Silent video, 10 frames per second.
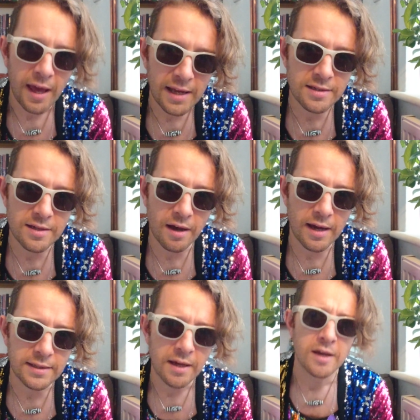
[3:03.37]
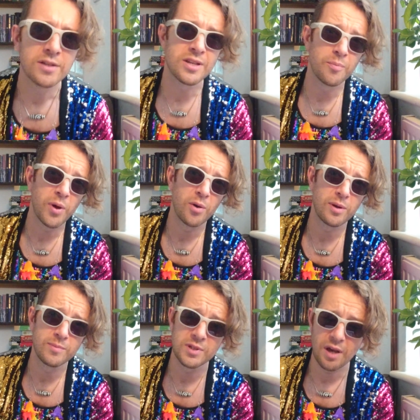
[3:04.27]
Inside, some
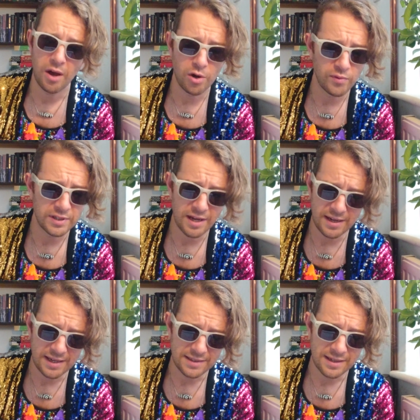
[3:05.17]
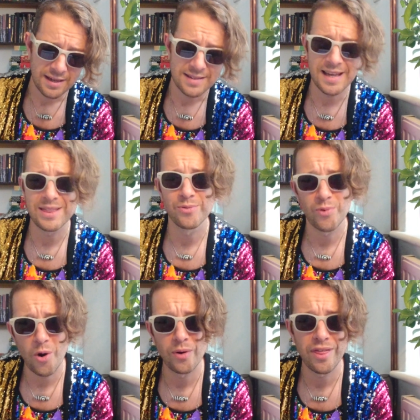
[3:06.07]
poems overdone it. Said the
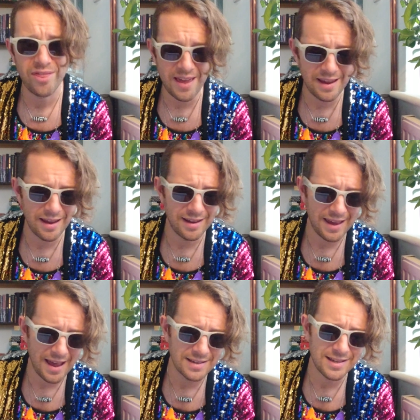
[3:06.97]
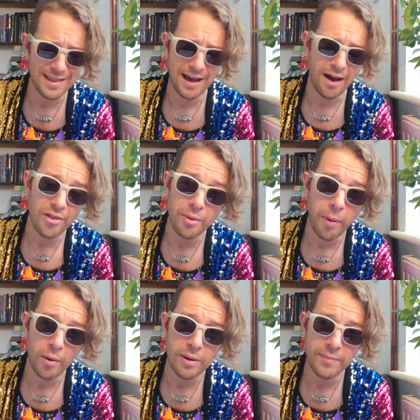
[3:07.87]
wrong thing again to that other
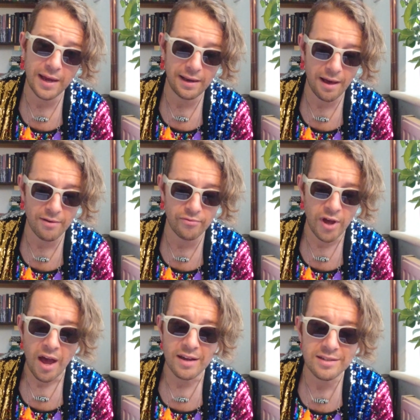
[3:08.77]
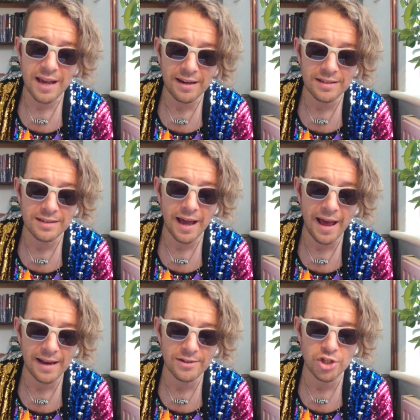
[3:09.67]
poem they love, a
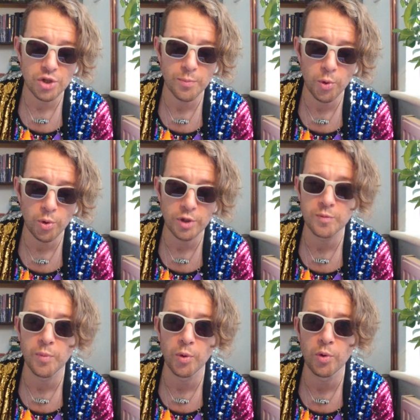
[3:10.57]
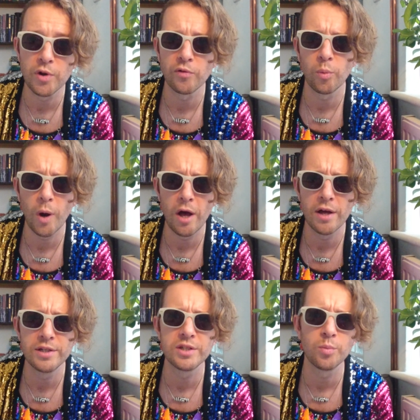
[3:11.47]
second-hand smorgasbord of
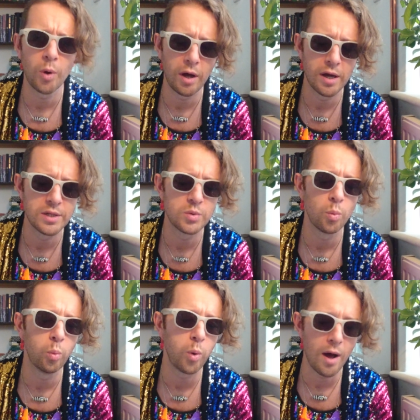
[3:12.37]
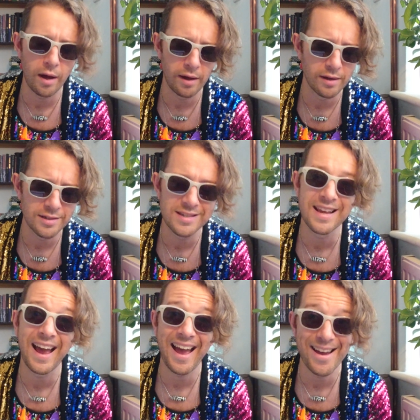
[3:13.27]
words, words,
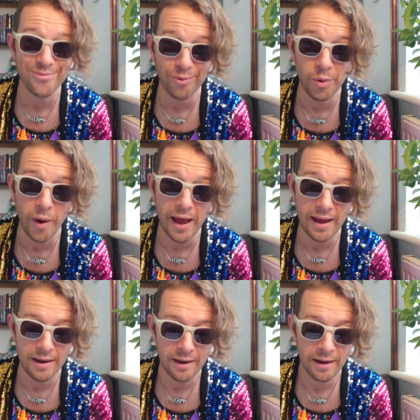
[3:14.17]
words everywhere.